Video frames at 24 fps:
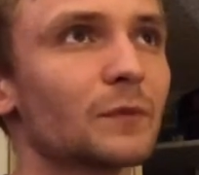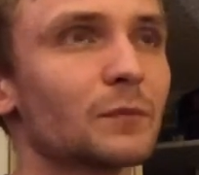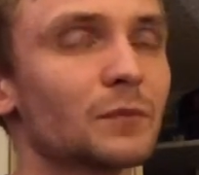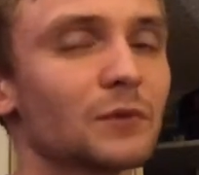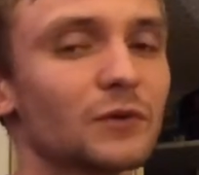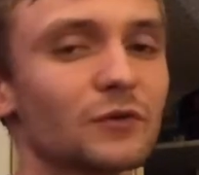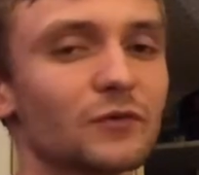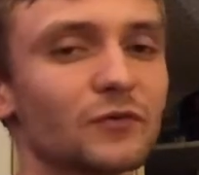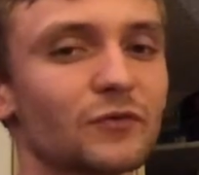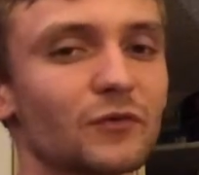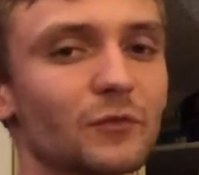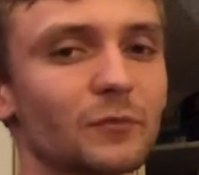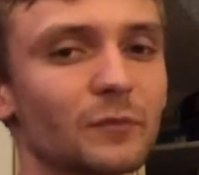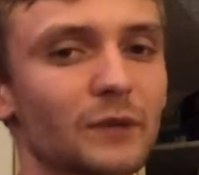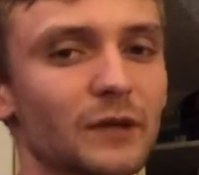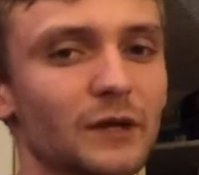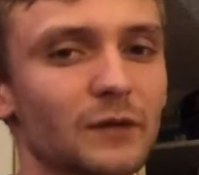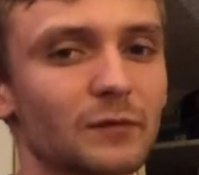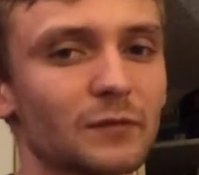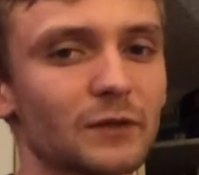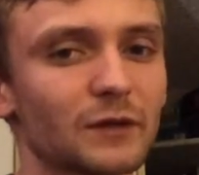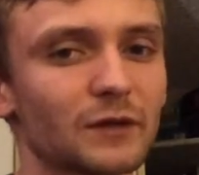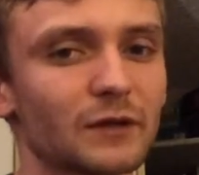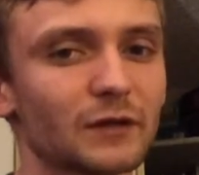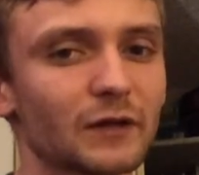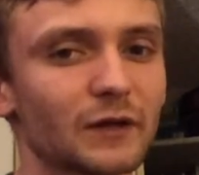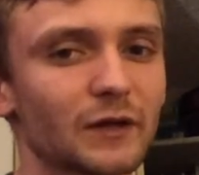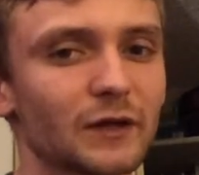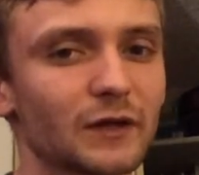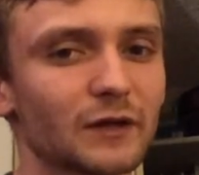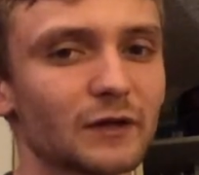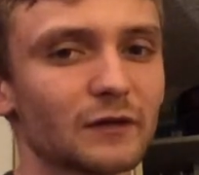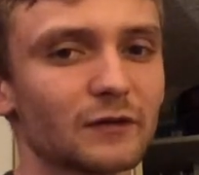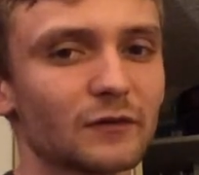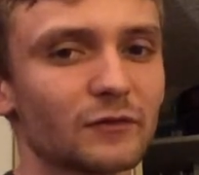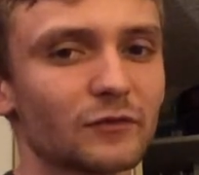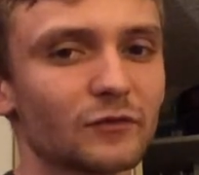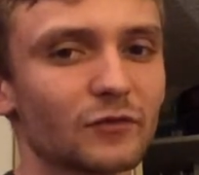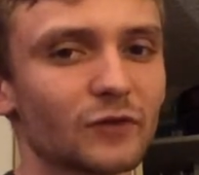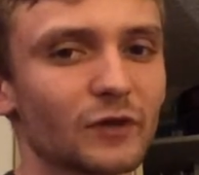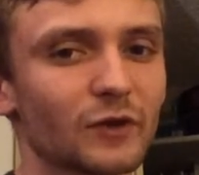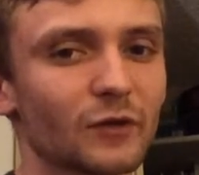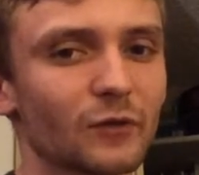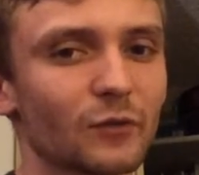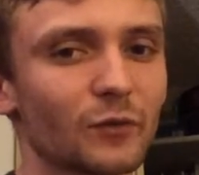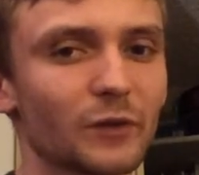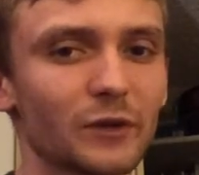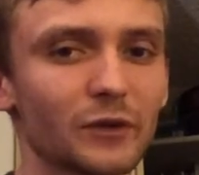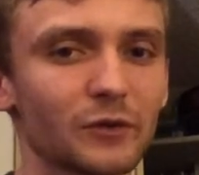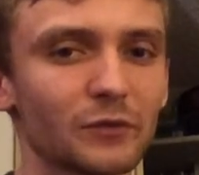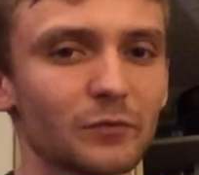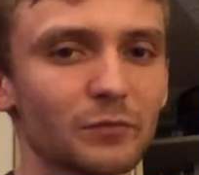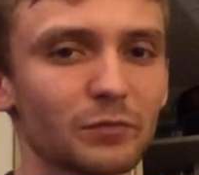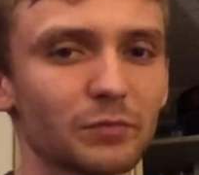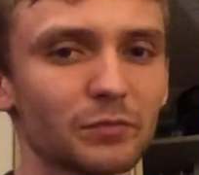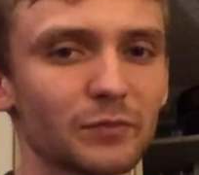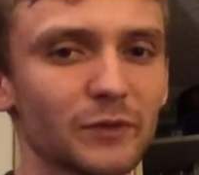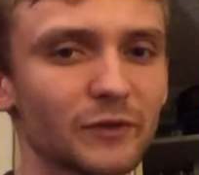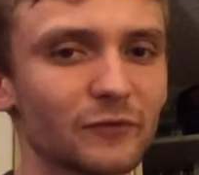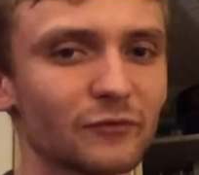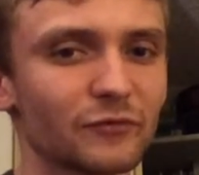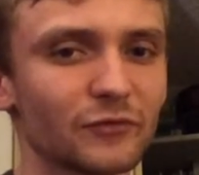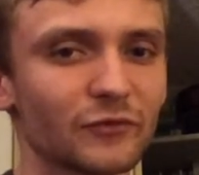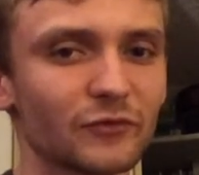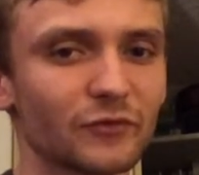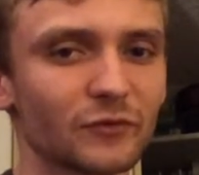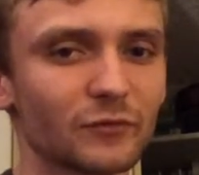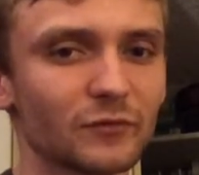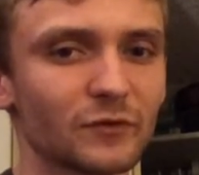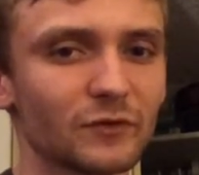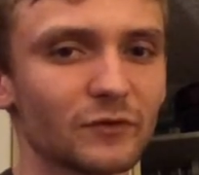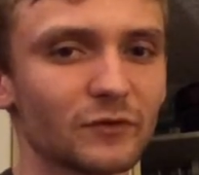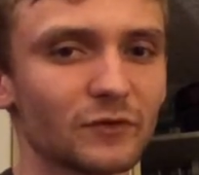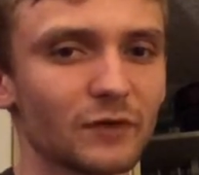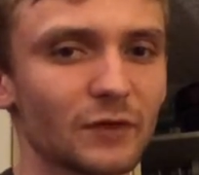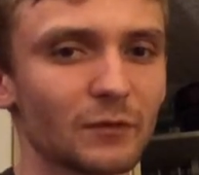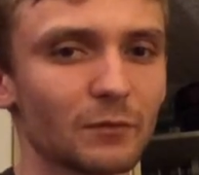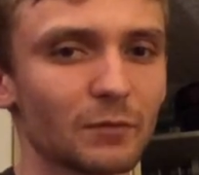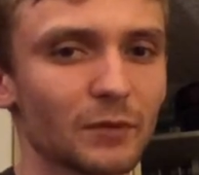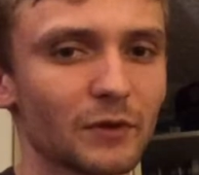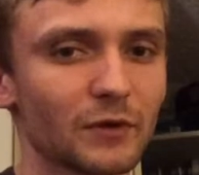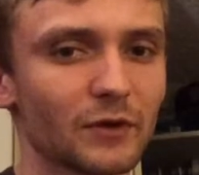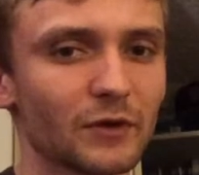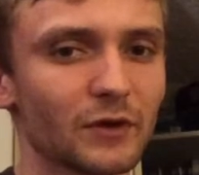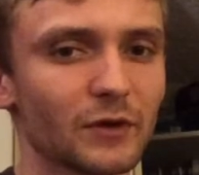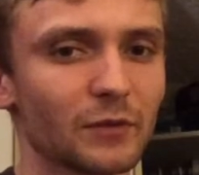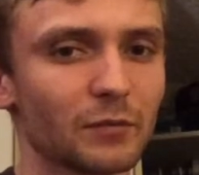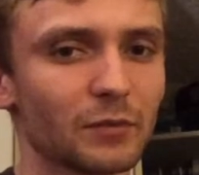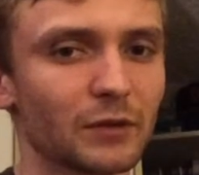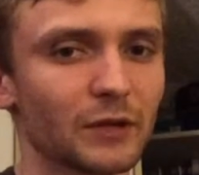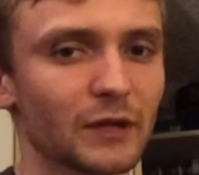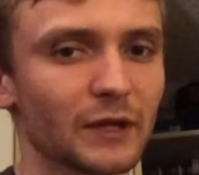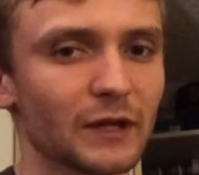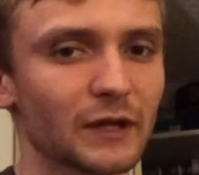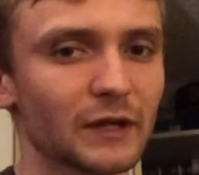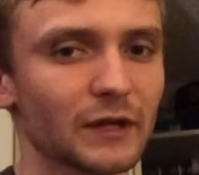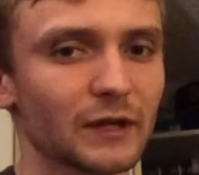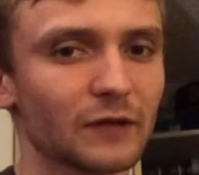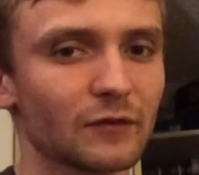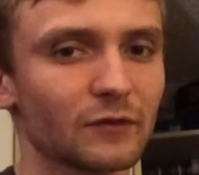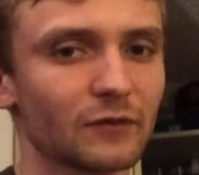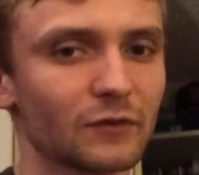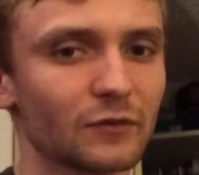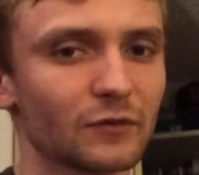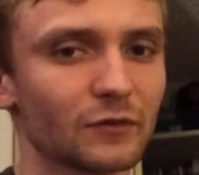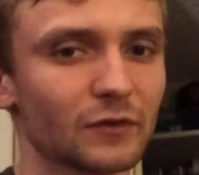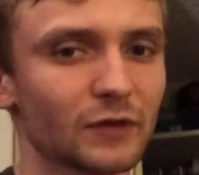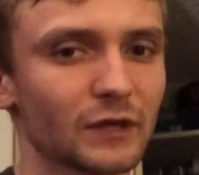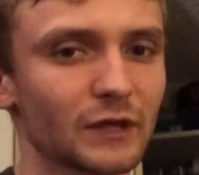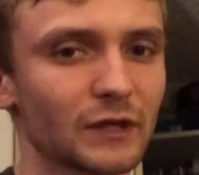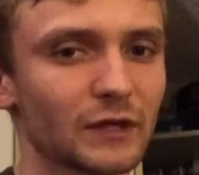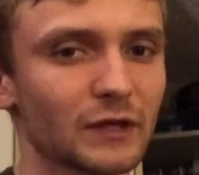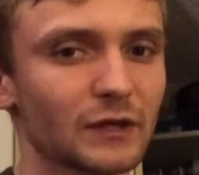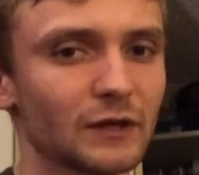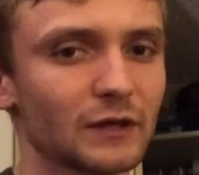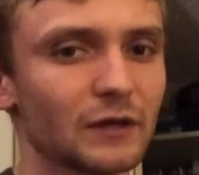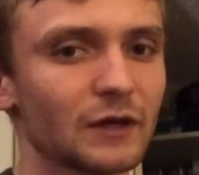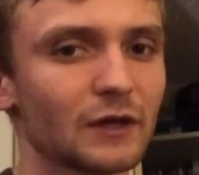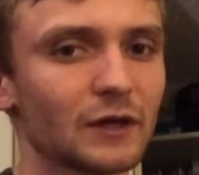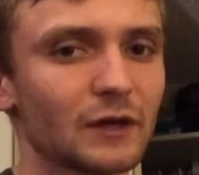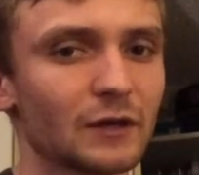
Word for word: beautiful man-made lake, and there's like a weird they for some reason they buried a plane out in the lake,